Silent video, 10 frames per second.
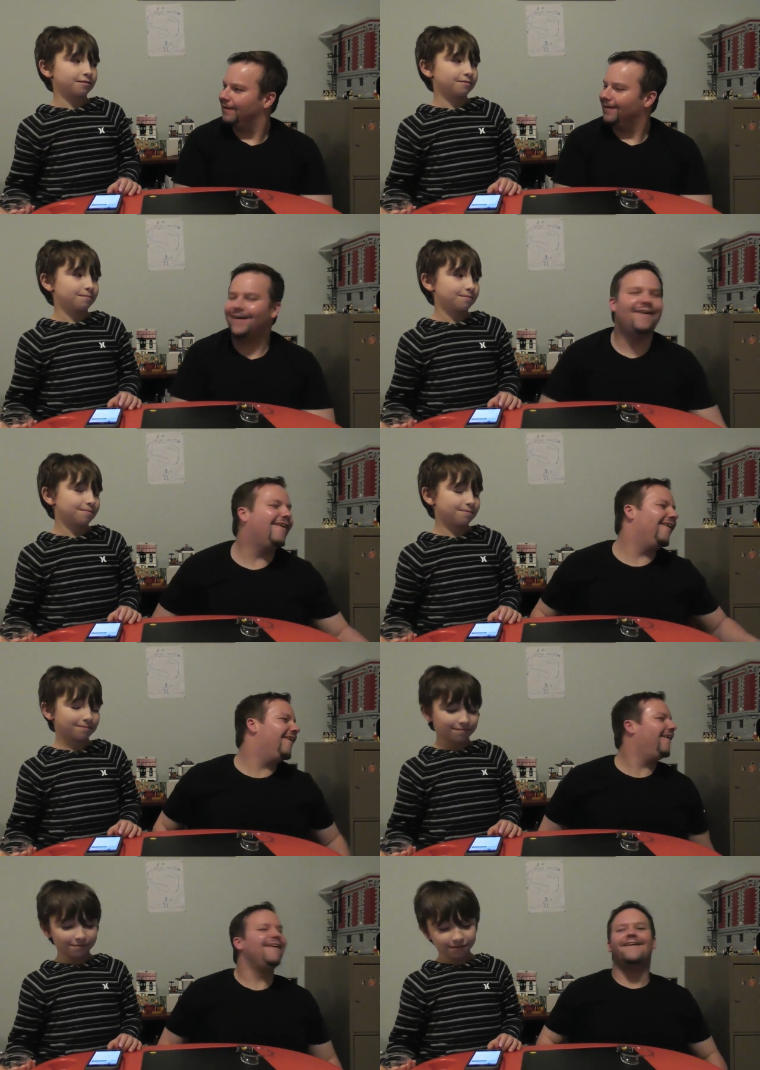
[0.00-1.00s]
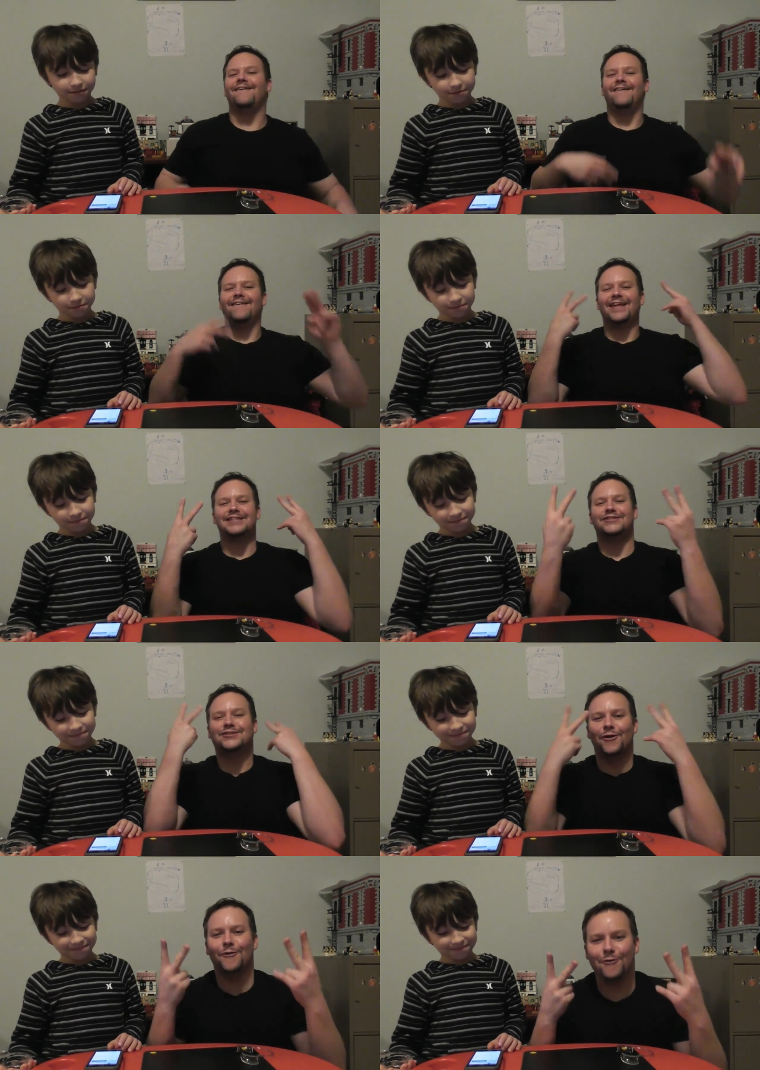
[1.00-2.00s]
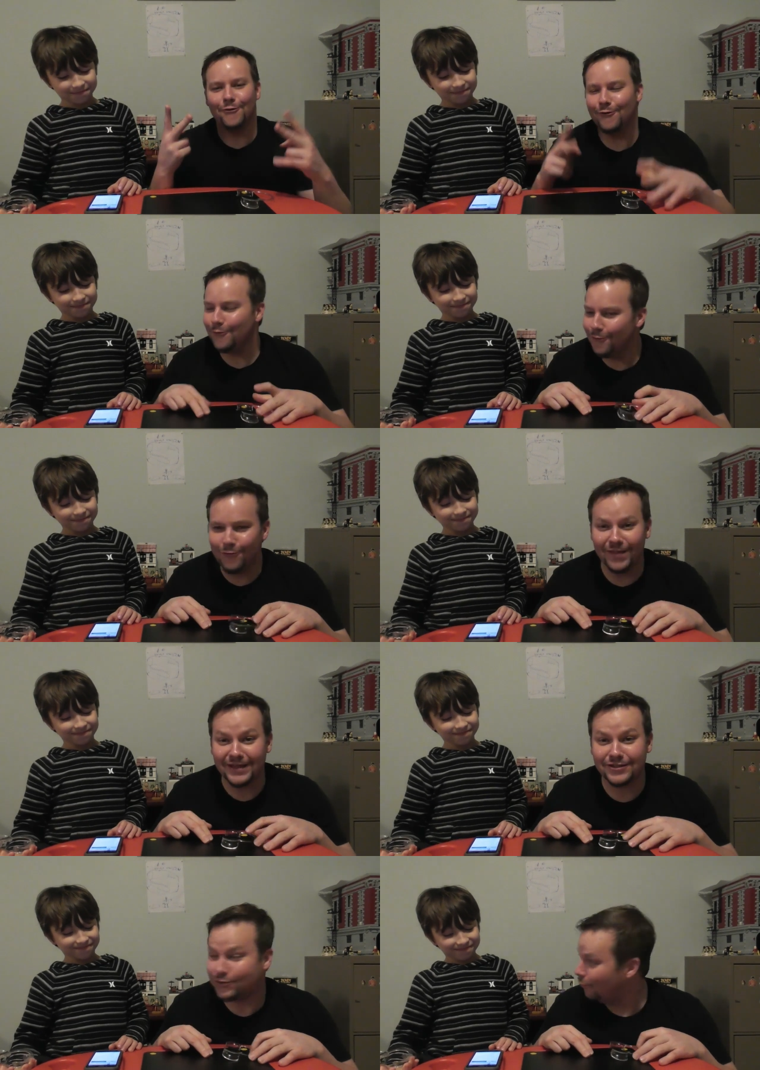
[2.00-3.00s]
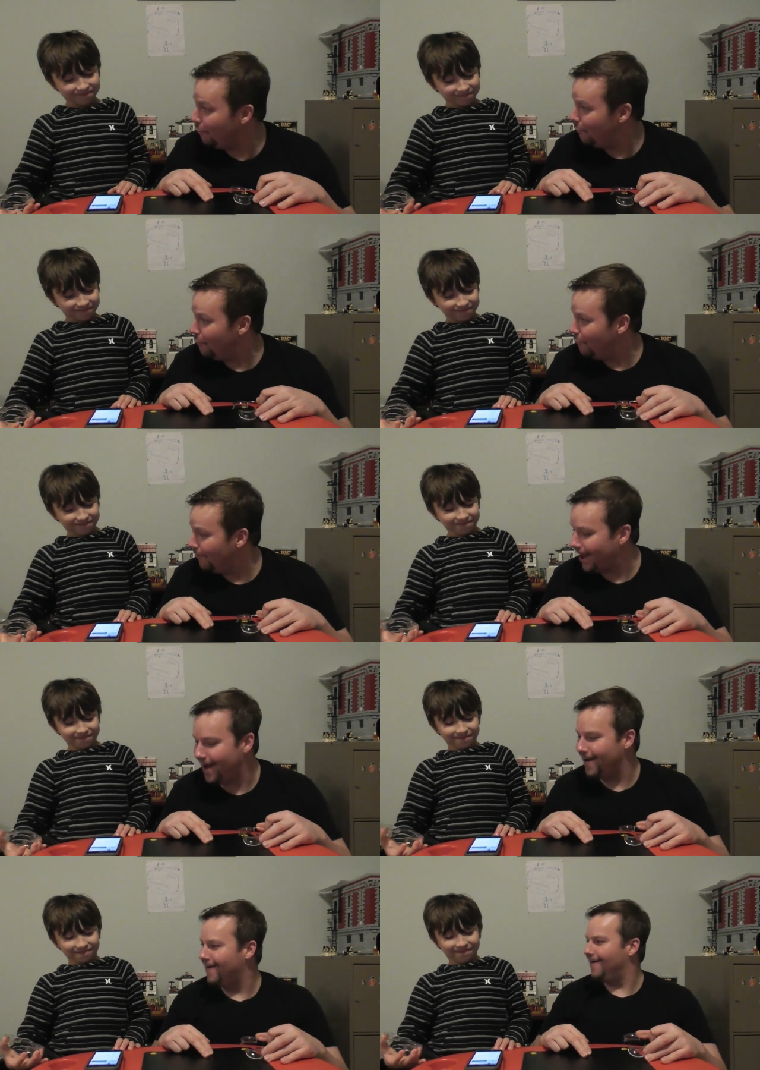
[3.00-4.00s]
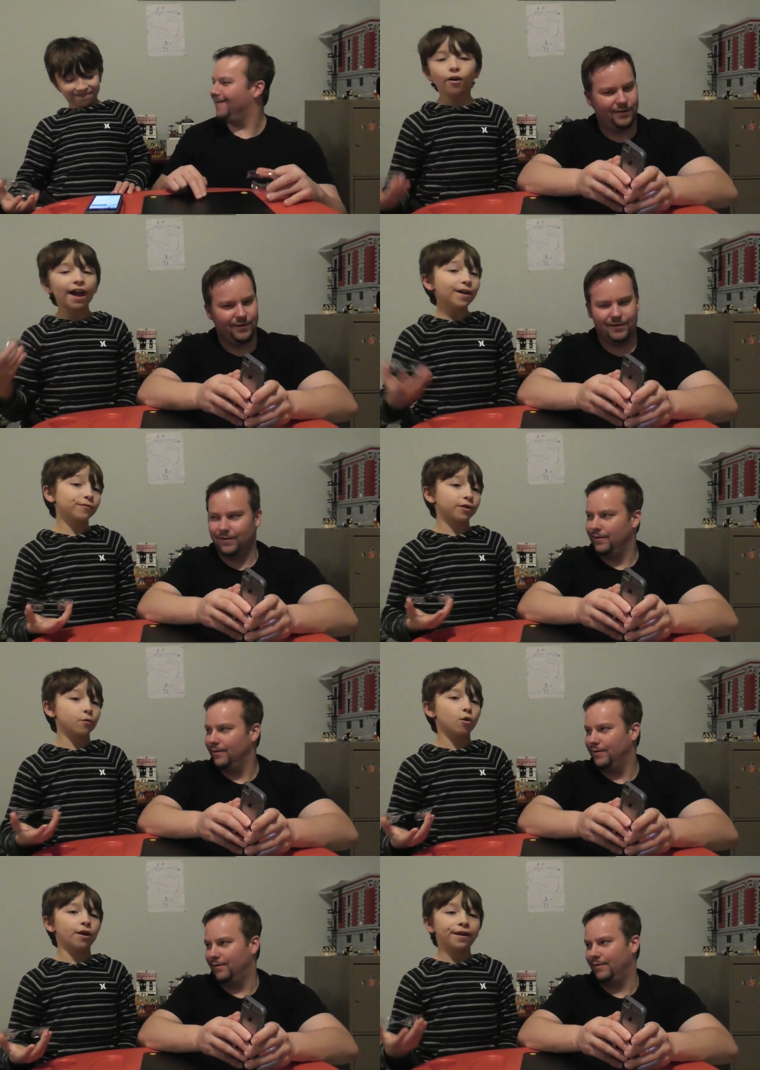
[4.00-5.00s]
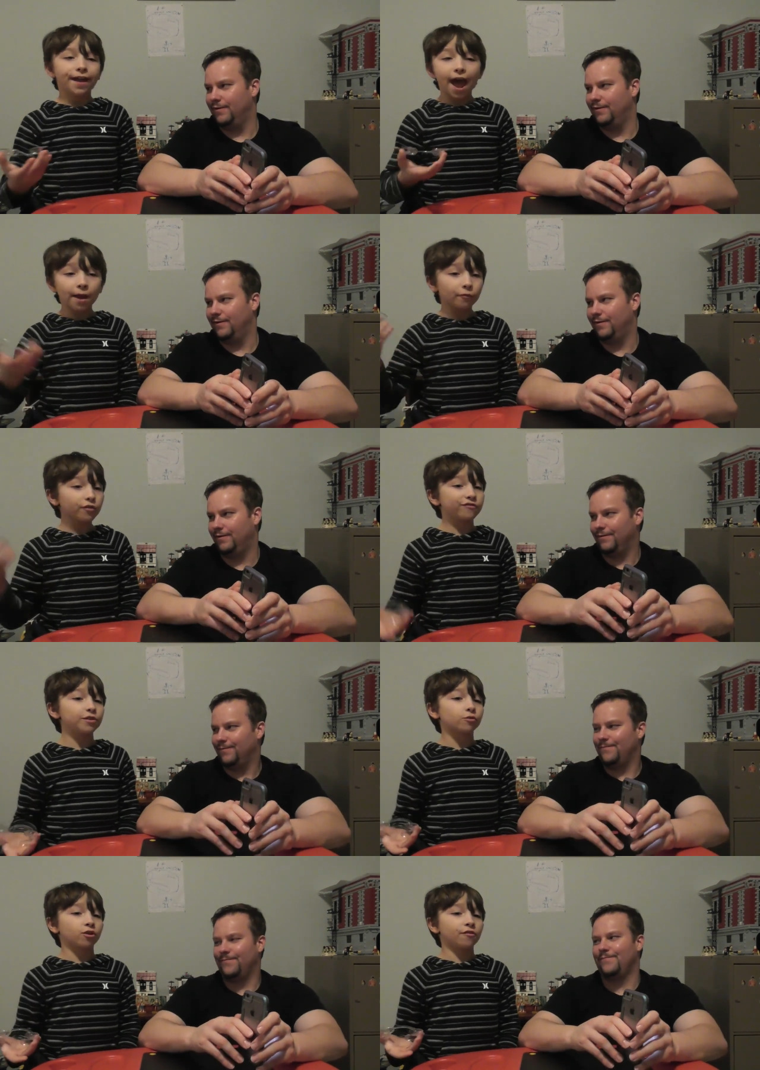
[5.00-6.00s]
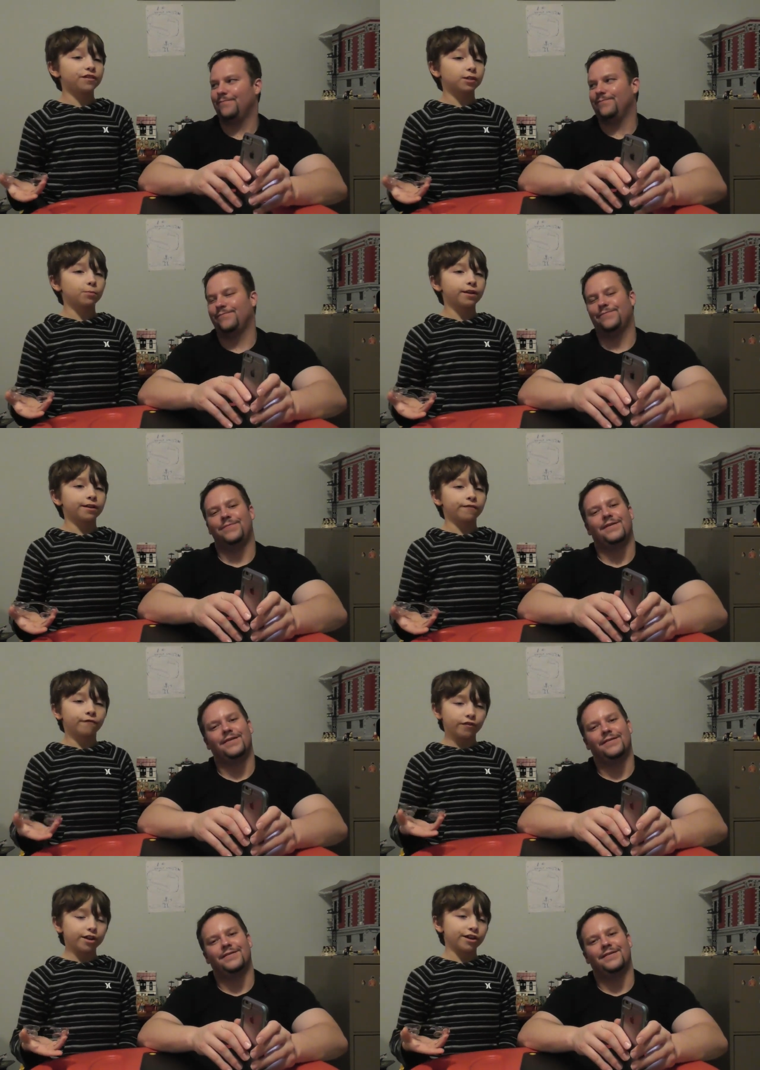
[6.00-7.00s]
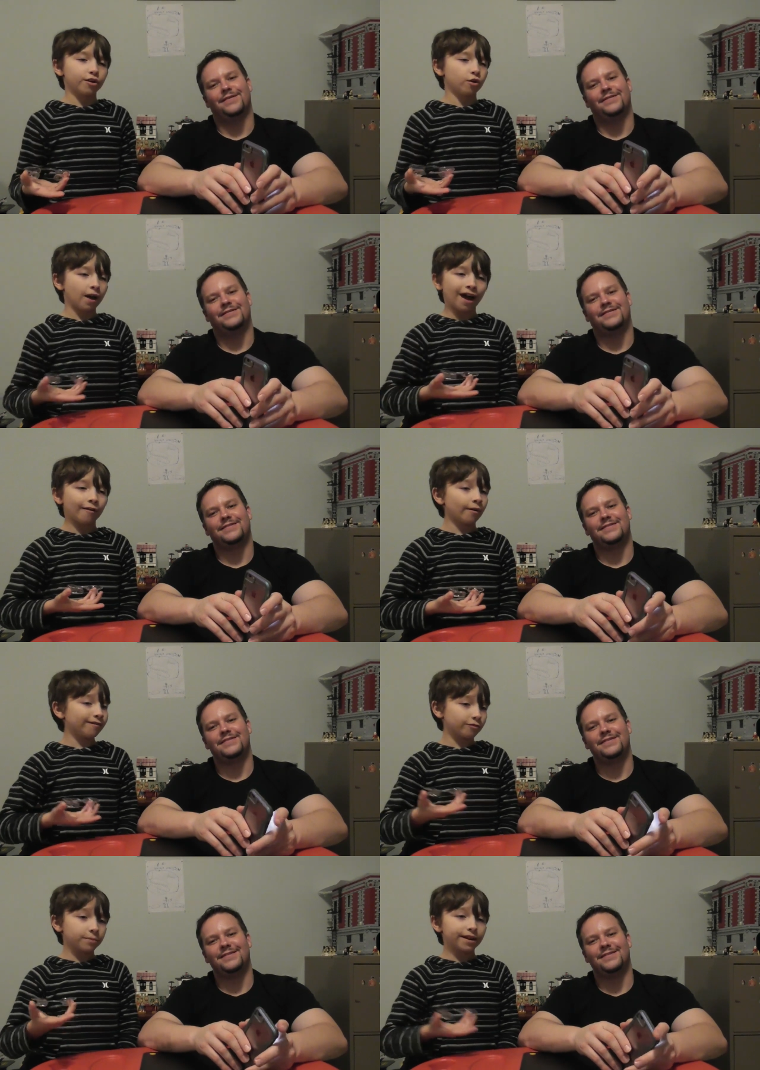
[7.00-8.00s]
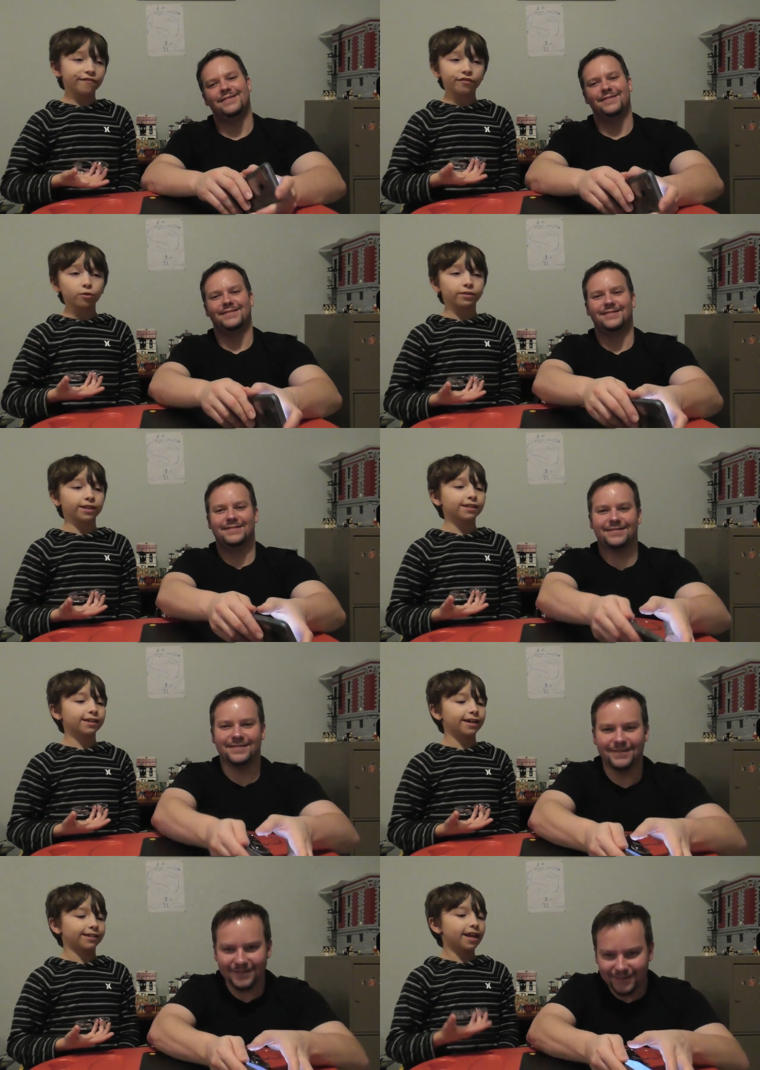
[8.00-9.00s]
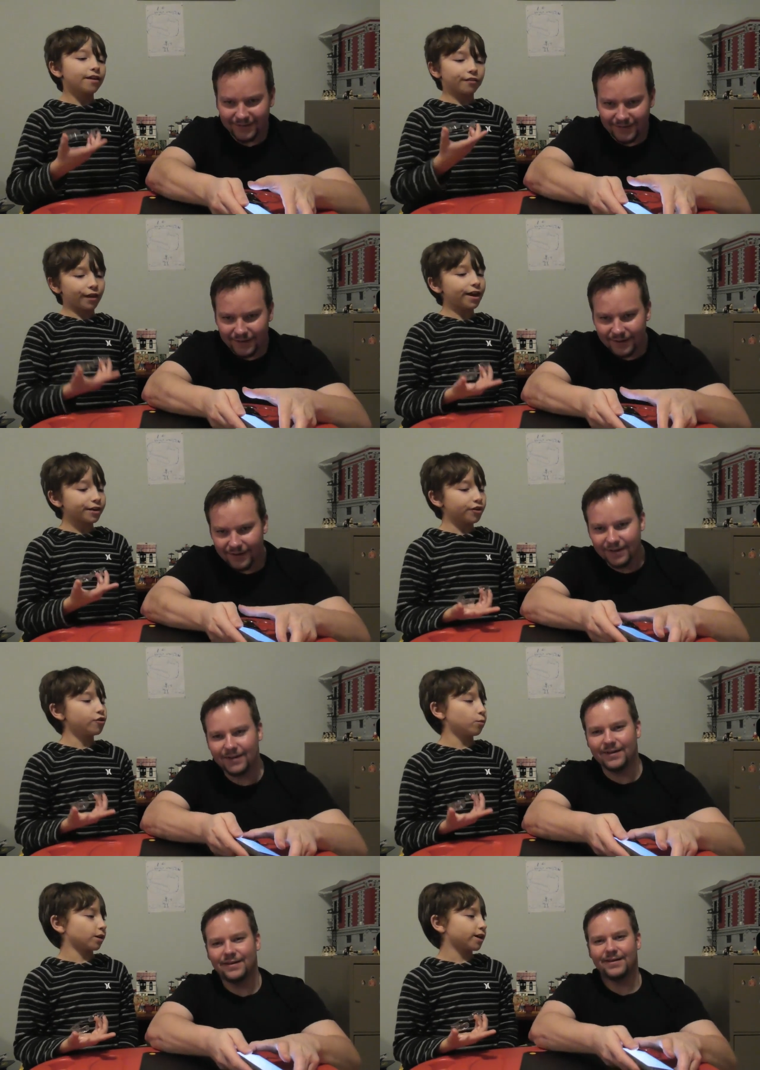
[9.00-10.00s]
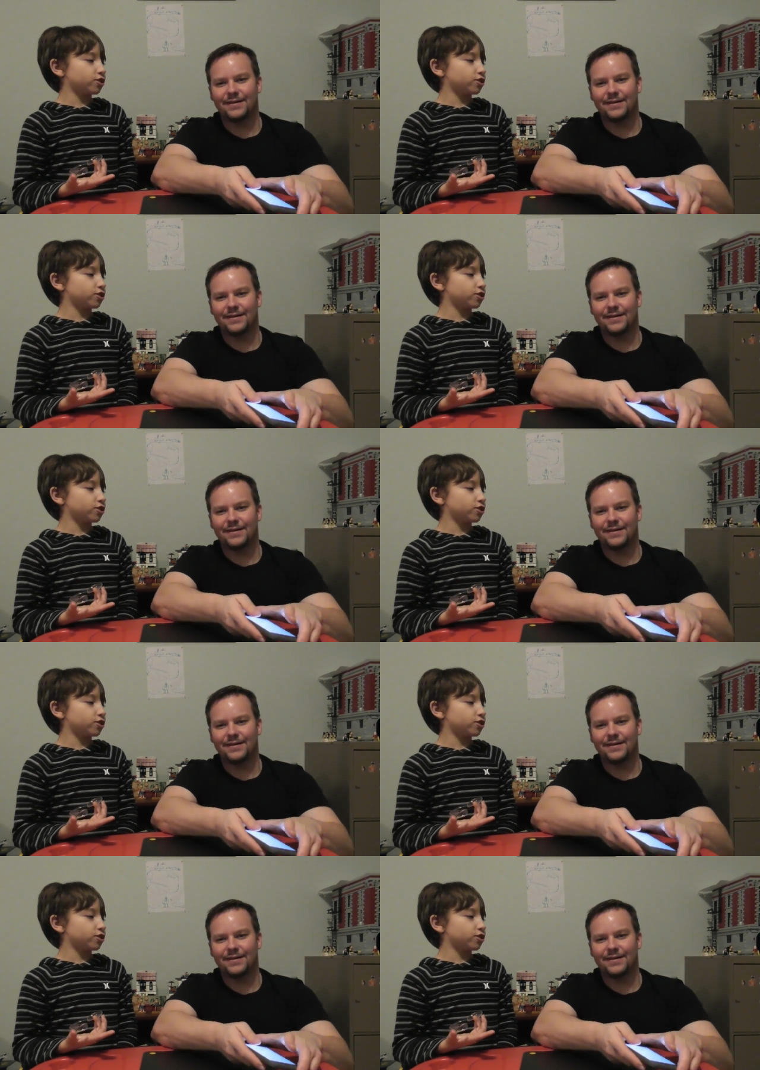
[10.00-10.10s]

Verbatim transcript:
Speaker 1: Oh, that's two. That's two now.
Speaker 2: Everyone, every viewer on this video, however many views this gets, they knew what I